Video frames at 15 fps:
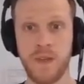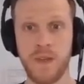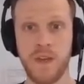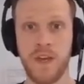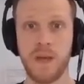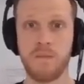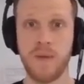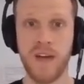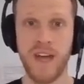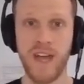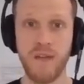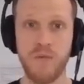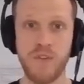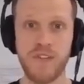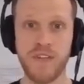And by
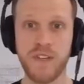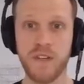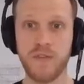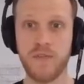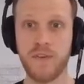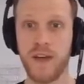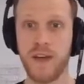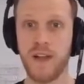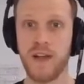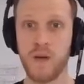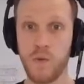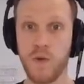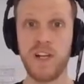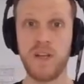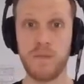every single file, I
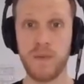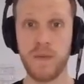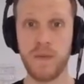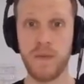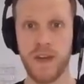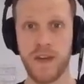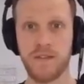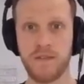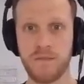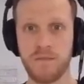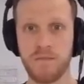really mean that.